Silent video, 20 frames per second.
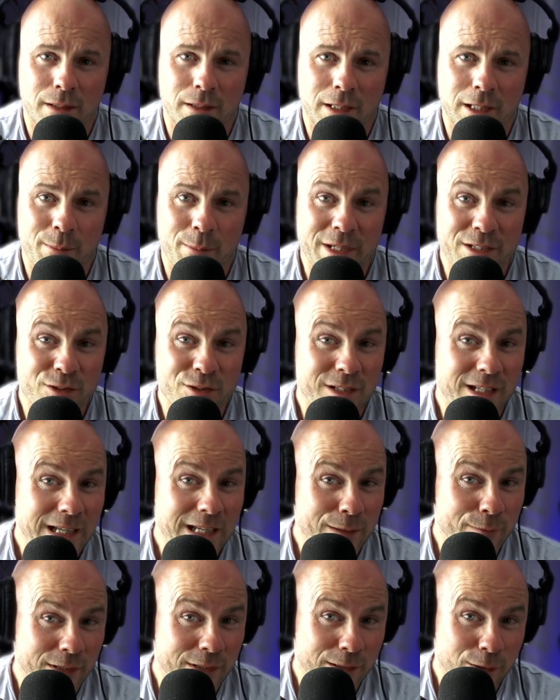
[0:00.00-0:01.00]
And imagine
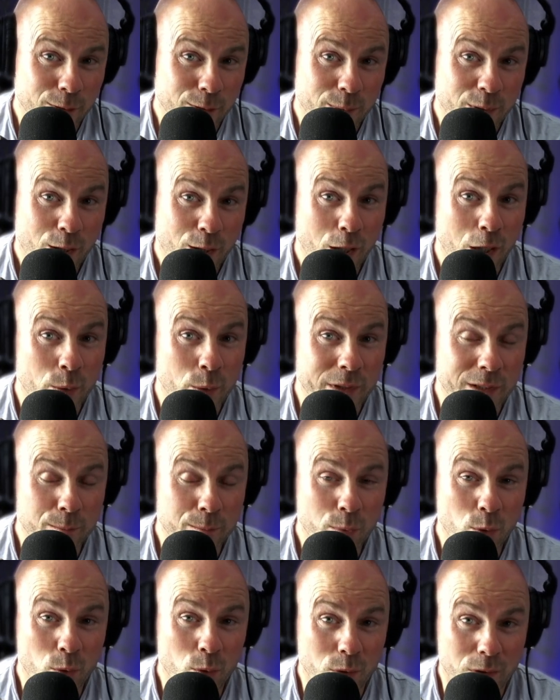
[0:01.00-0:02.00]
giving them a glowing
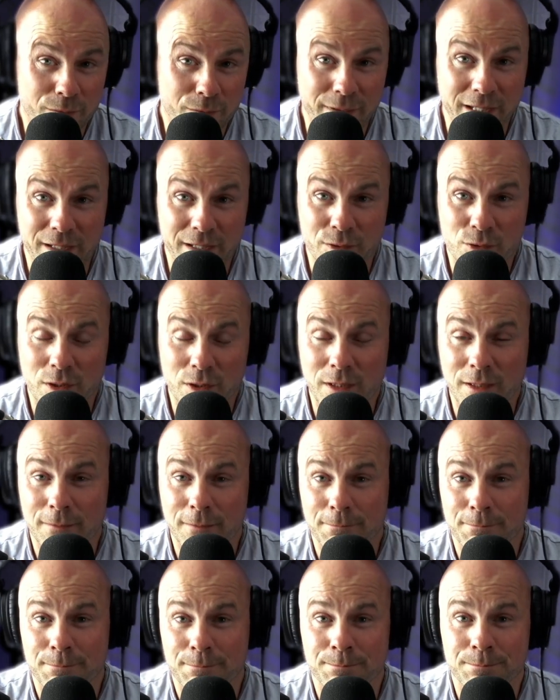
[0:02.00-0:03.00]
ball of energy,
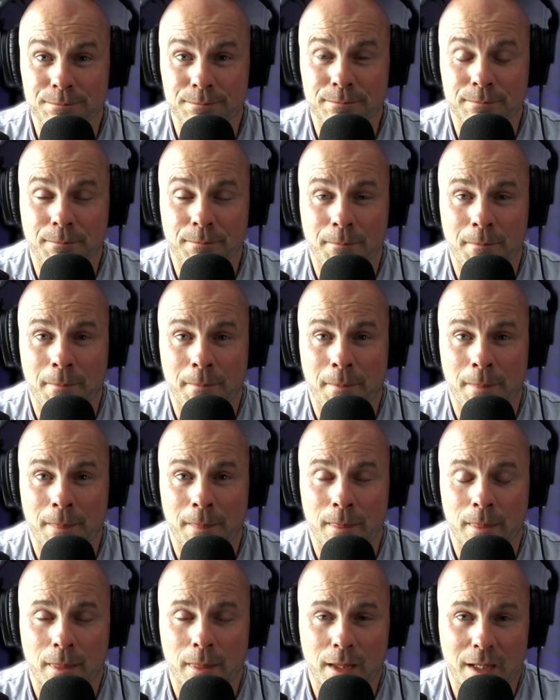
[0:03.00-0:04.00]

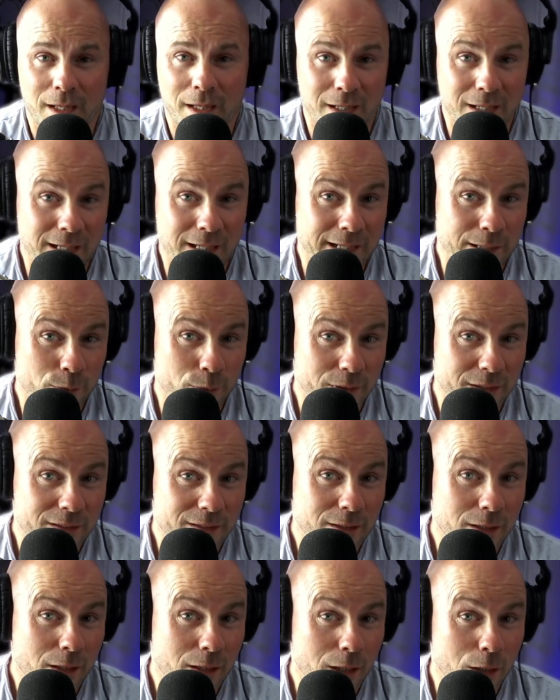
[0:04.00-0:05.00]
and allow
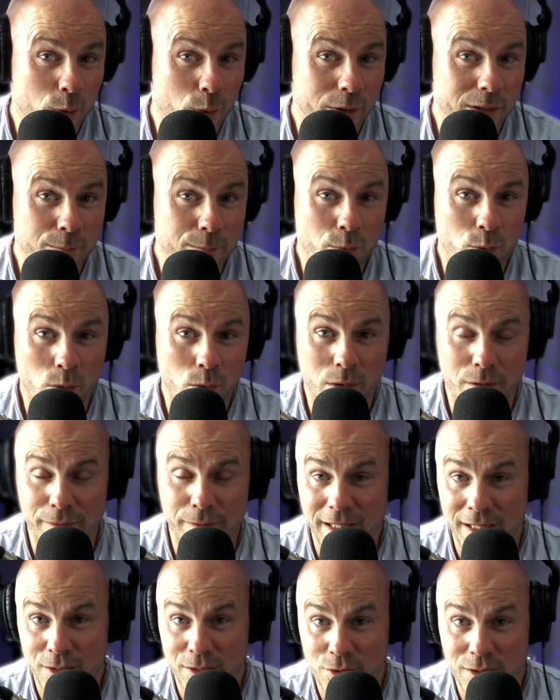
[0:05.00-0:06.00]
this glowing ball of
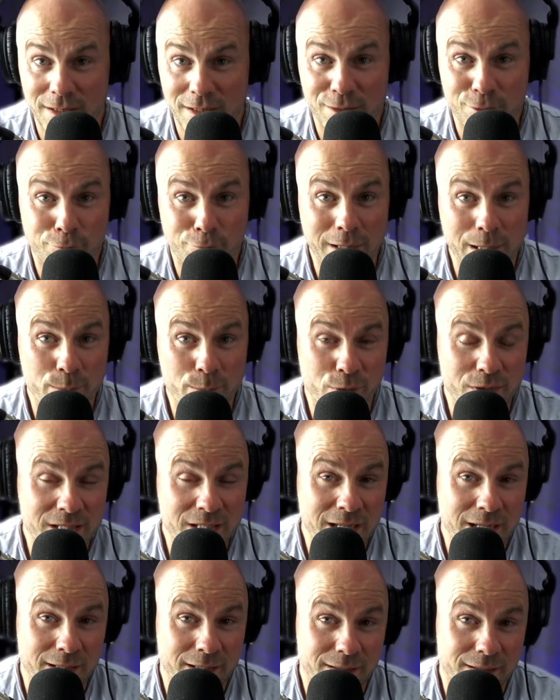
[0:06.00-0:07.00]
energy to
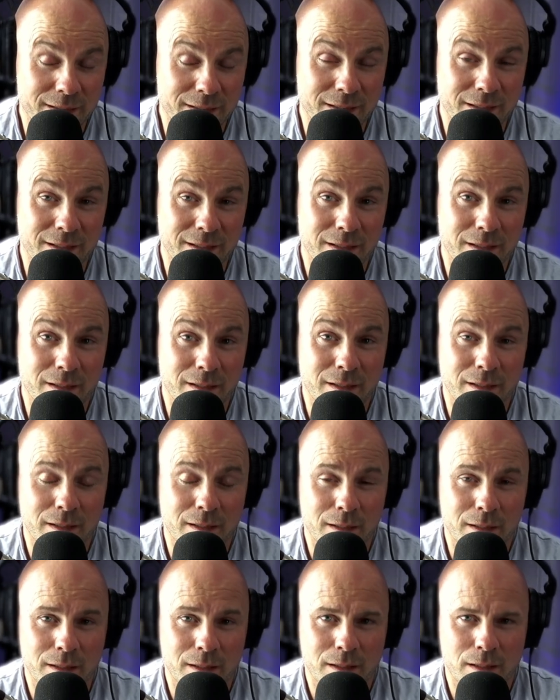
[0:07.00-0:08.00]
represent
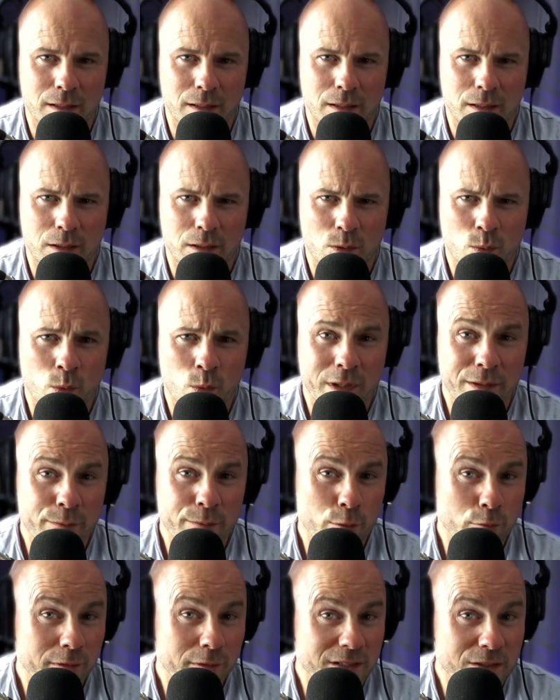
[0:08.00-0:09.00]

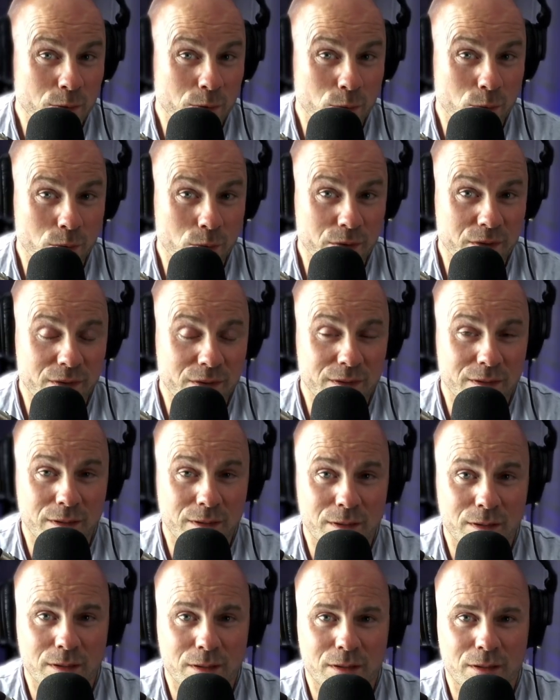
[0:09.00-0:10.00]
whatever resource
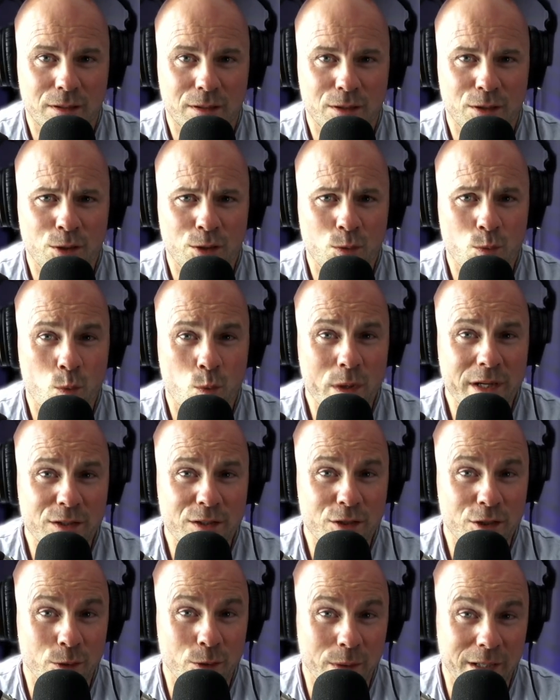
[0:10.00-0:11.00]
you
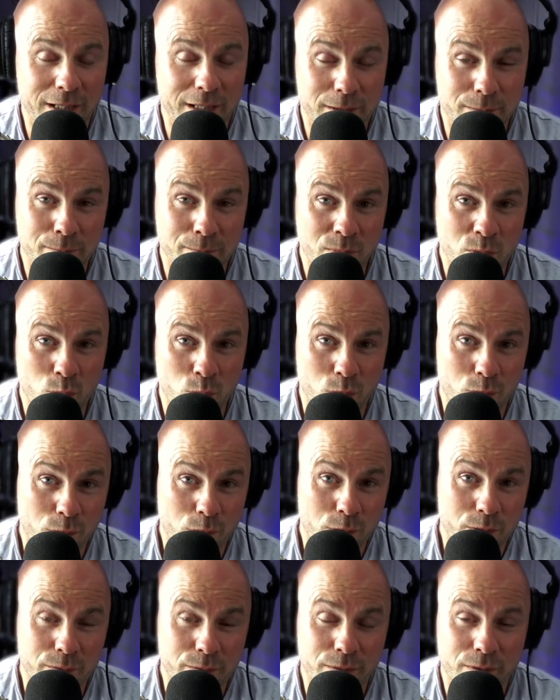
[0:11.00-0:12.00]
wish you had more
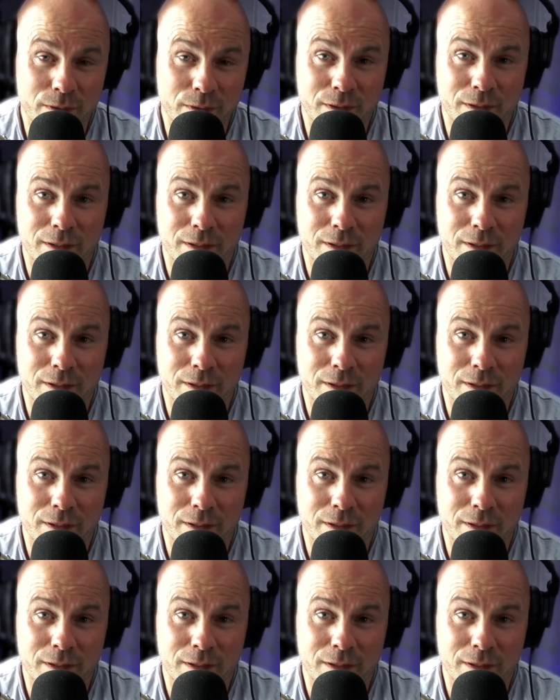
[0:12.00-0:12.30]
of